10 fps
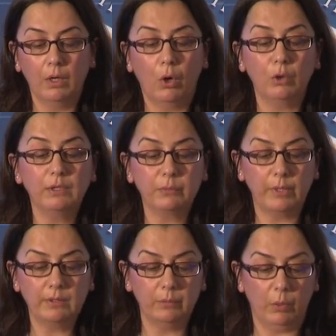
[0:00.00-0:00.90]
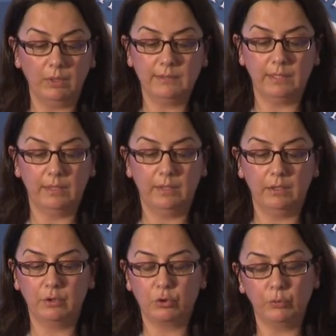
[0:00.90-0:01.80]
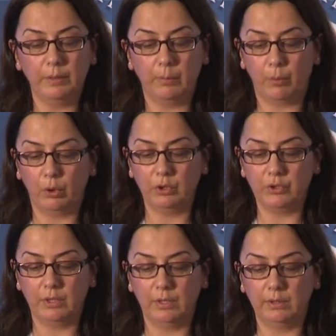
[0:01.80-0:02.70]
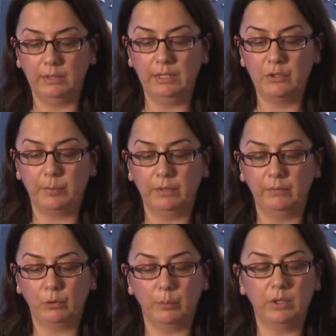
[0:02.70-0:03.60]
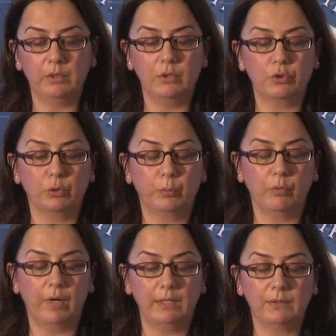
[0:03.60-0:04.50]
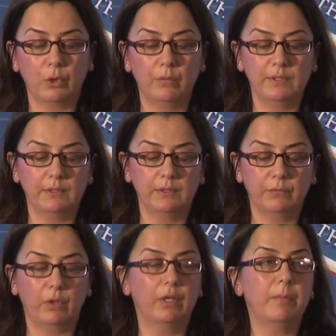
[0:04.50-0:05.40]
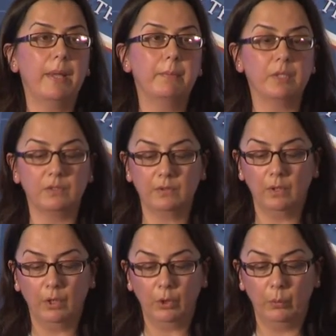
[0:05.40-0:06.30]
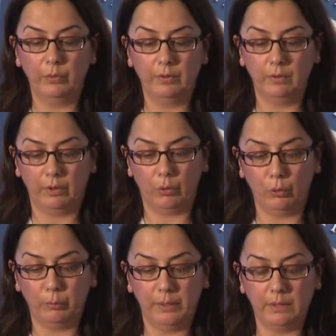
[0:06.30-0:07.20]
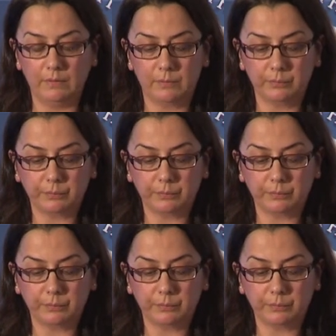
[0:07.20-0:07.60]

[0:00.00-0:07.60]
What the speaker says: Only 21 said that it should be abolished and that each belief community should provide services for their members within their own means.